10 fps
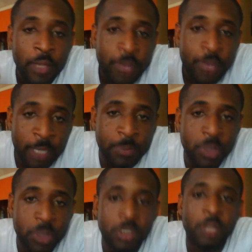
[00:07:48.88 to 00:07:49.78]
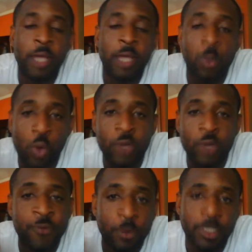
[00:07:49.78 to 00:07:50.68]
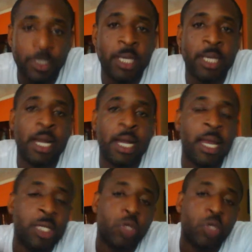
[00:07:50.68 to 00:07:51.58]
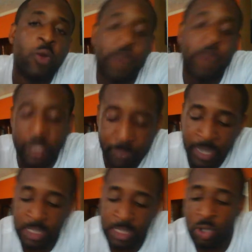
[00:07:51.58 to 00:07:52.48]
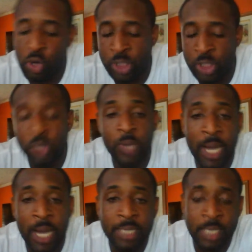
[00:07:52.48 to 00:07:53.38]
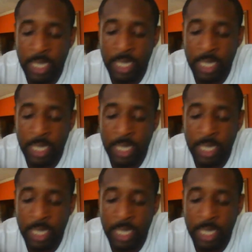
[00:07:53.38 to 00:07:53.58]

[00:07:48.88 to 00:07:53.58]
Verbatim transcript: tips that worked for me and I saw it fit to pass it on to you guys.